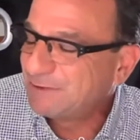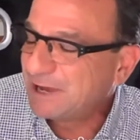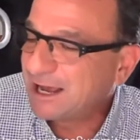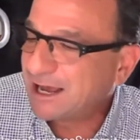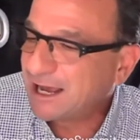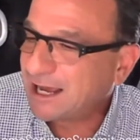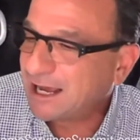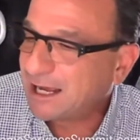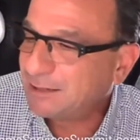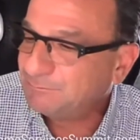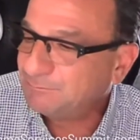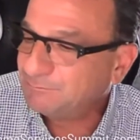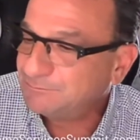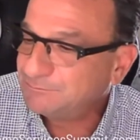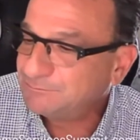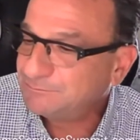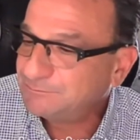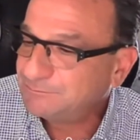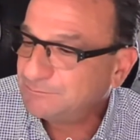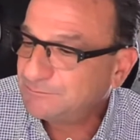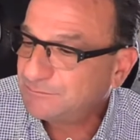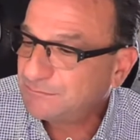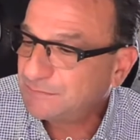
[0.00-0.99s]

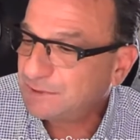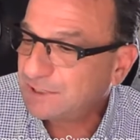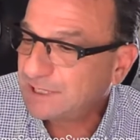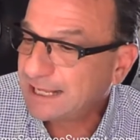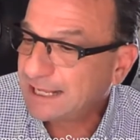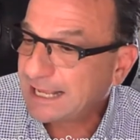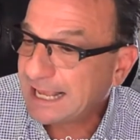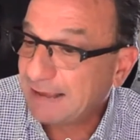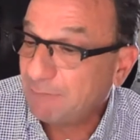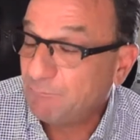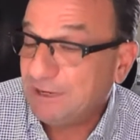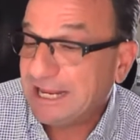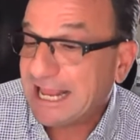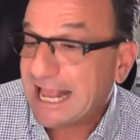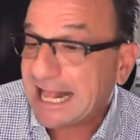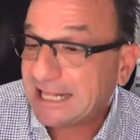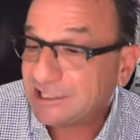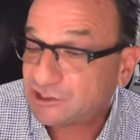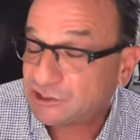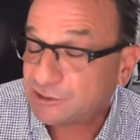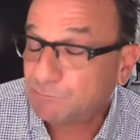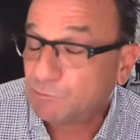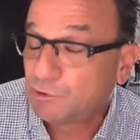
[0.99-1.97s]
And we
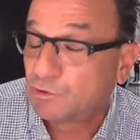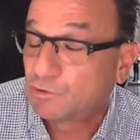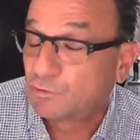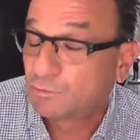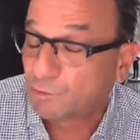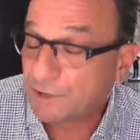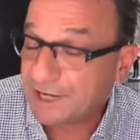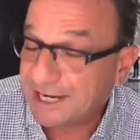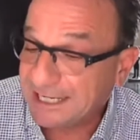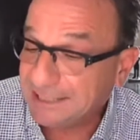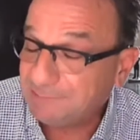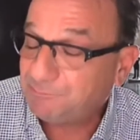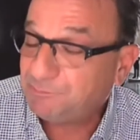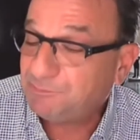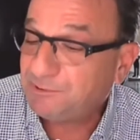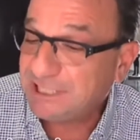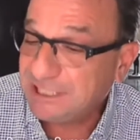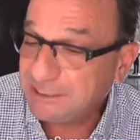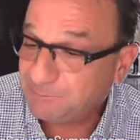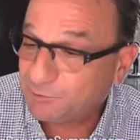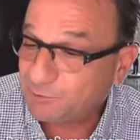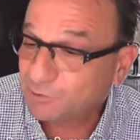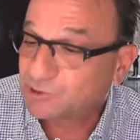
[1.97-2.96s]
had some great
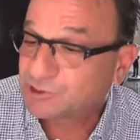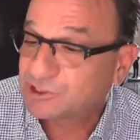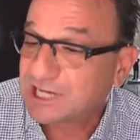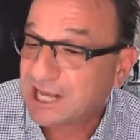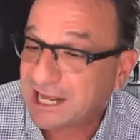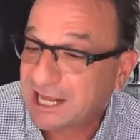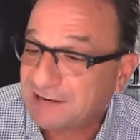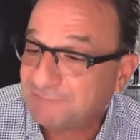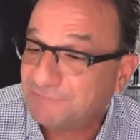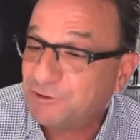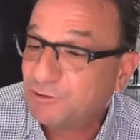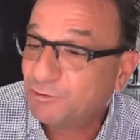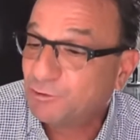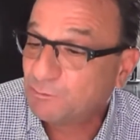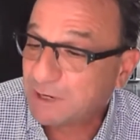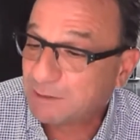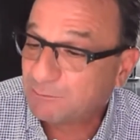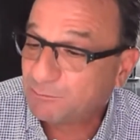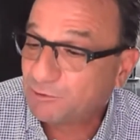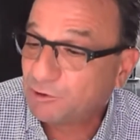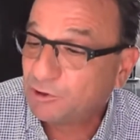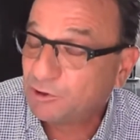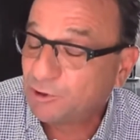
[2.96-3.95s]
people, Scott, if you
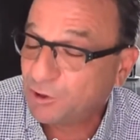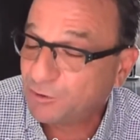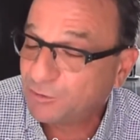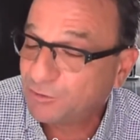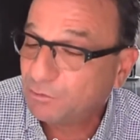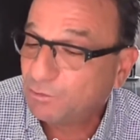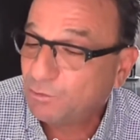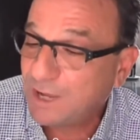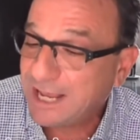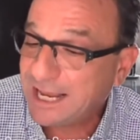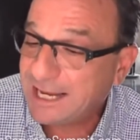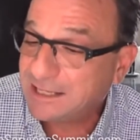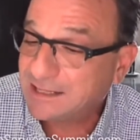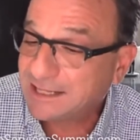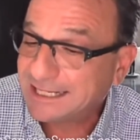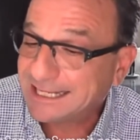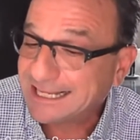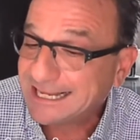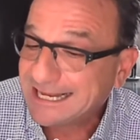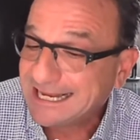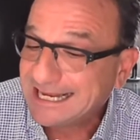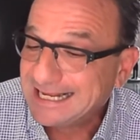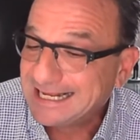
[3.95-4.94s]
remember along the way.
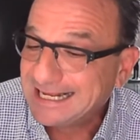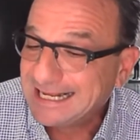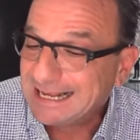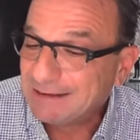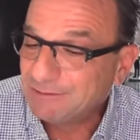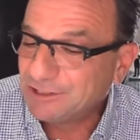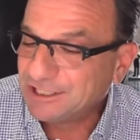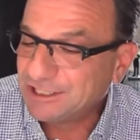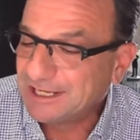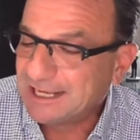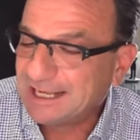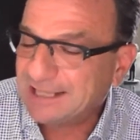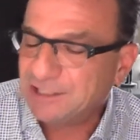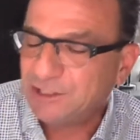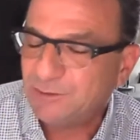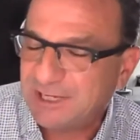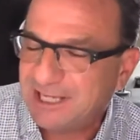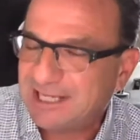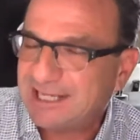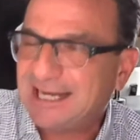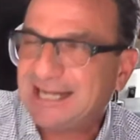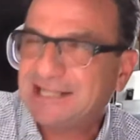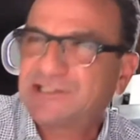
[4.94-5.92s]
Like you
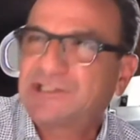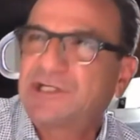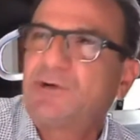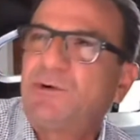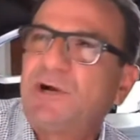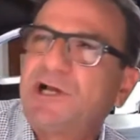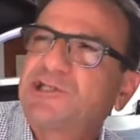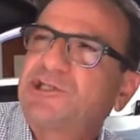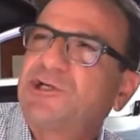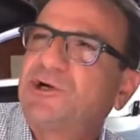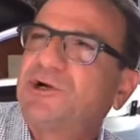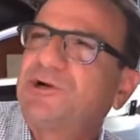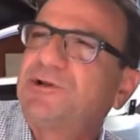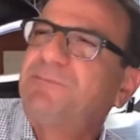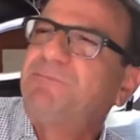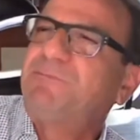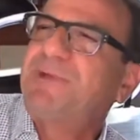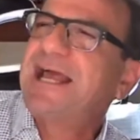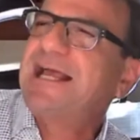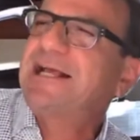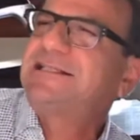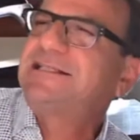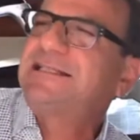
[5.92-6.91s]
had asked a question in the
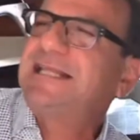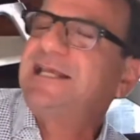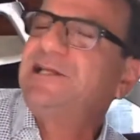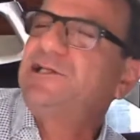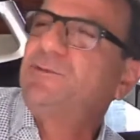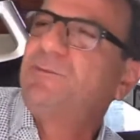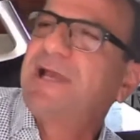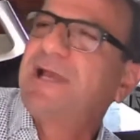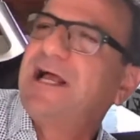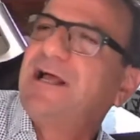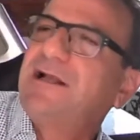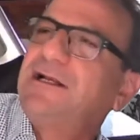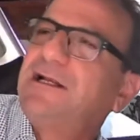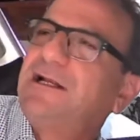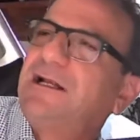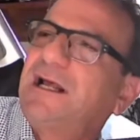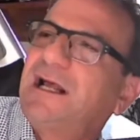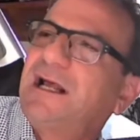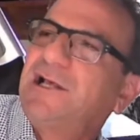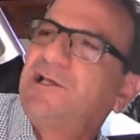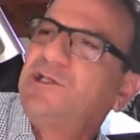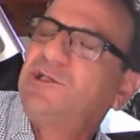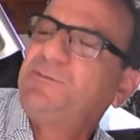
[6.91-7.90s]
backstage about
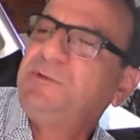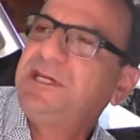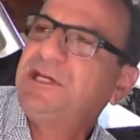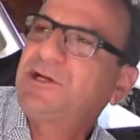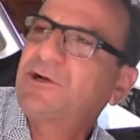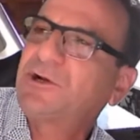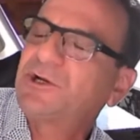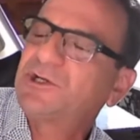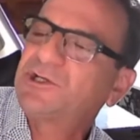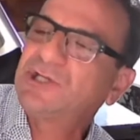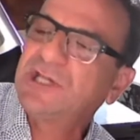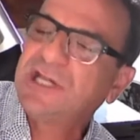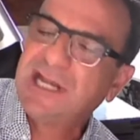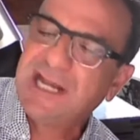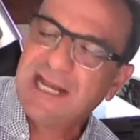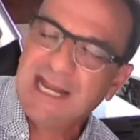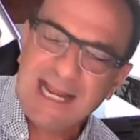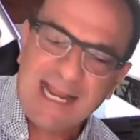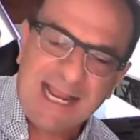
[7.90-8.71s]
speakers.